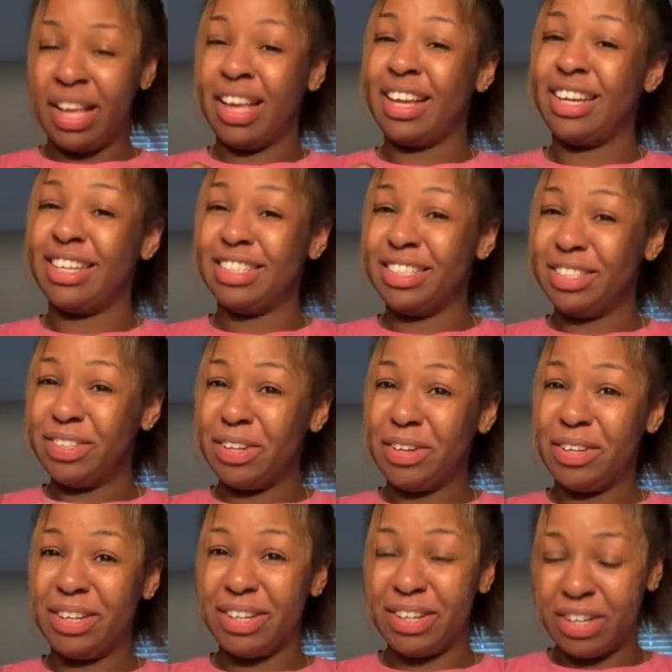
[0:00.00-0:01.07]
Cause you know,
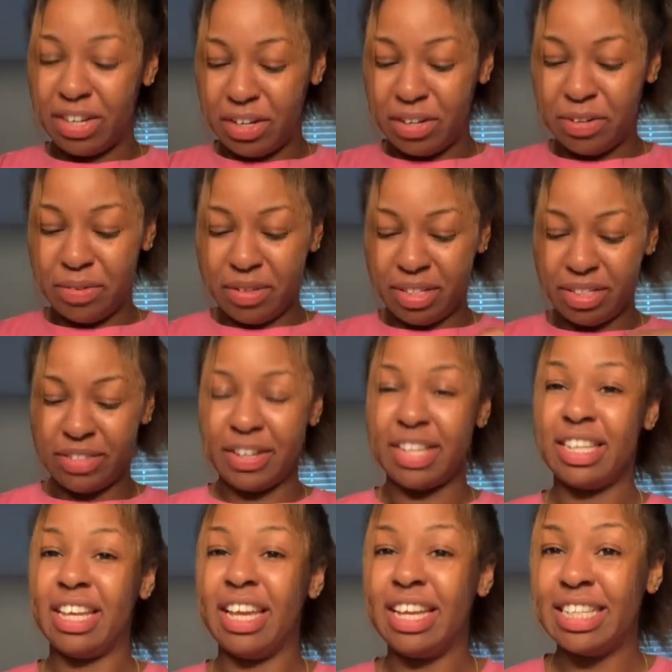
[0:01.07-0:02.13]
your girl is trying to
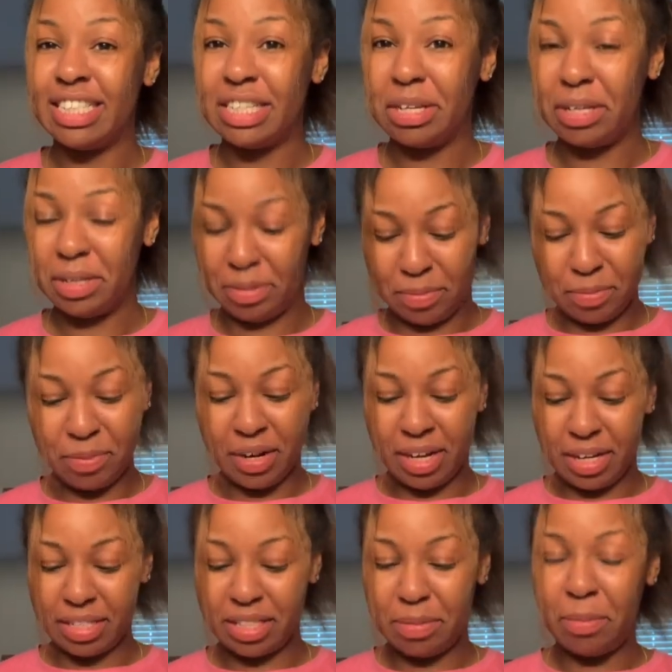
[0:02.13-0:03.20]
get into
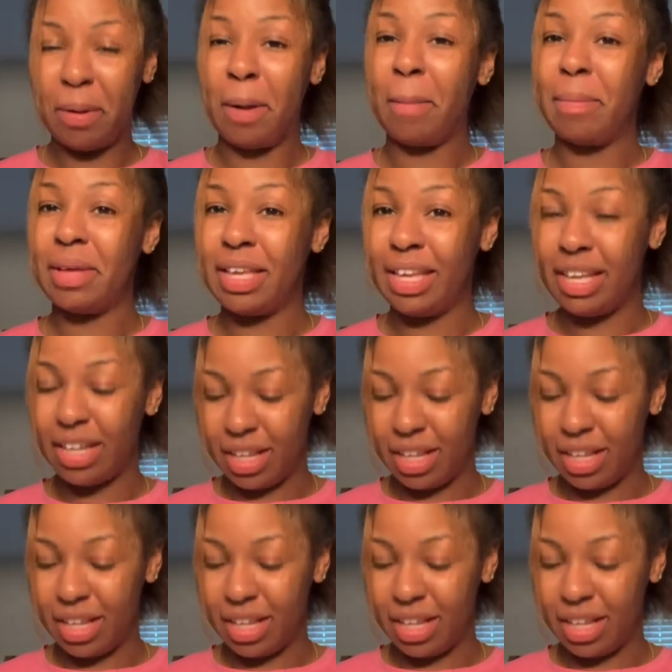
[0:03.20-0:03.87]
wearing some more pink.